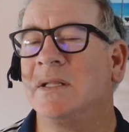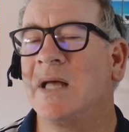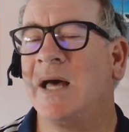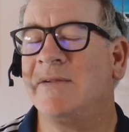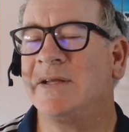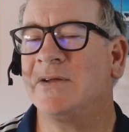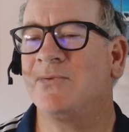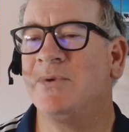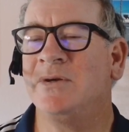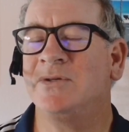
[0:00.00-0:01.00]
kind of like a
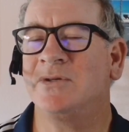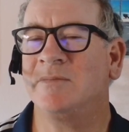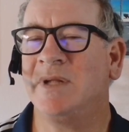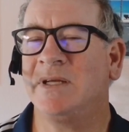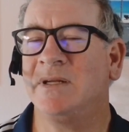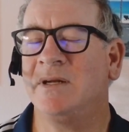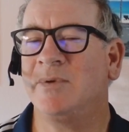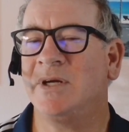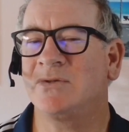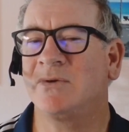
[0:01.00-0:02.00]
3-year term, like an
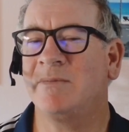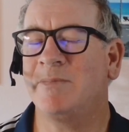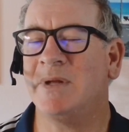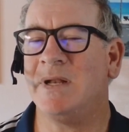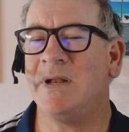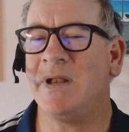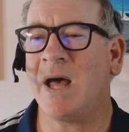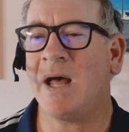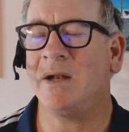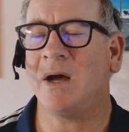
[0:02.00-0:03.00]
enterprise agreement, but
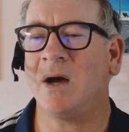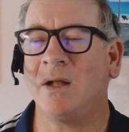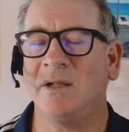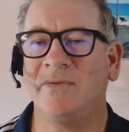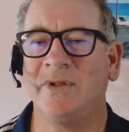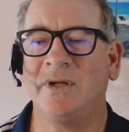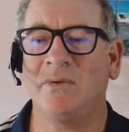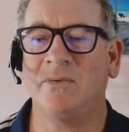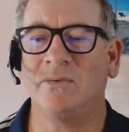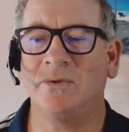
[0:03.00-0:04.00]
not all of
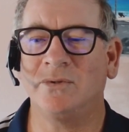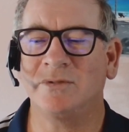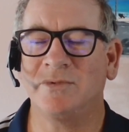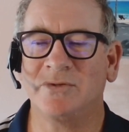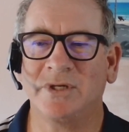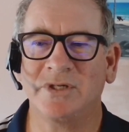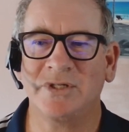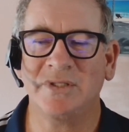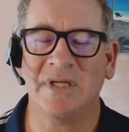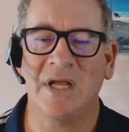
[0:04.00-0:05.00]
the rules and
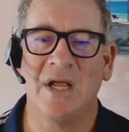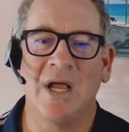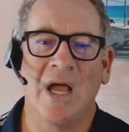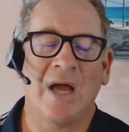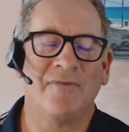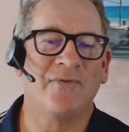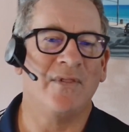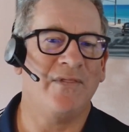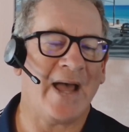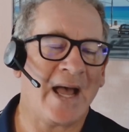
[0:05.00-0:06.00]
restrictions. For
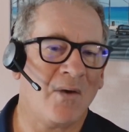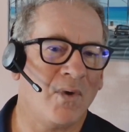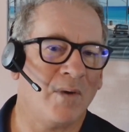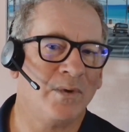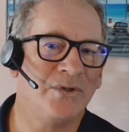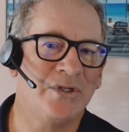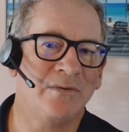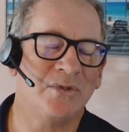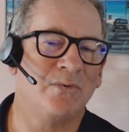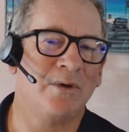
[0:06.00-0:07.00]
that, what we'll
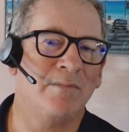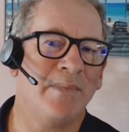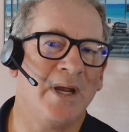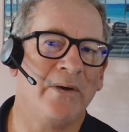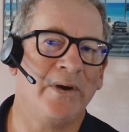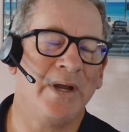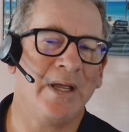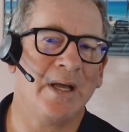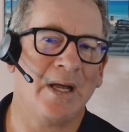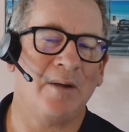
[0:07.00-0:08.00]
do is we'll
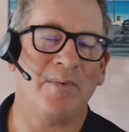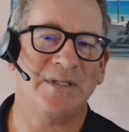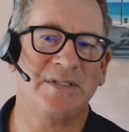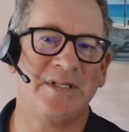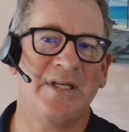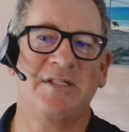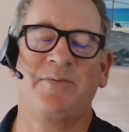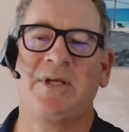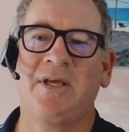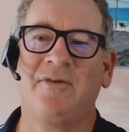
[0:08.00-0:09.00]
marry a
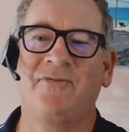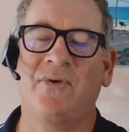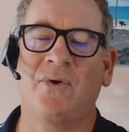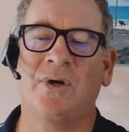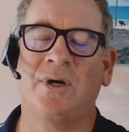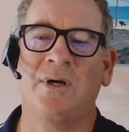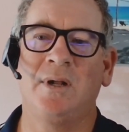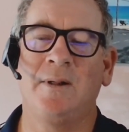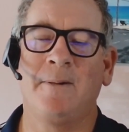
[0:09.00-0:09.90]
CSP for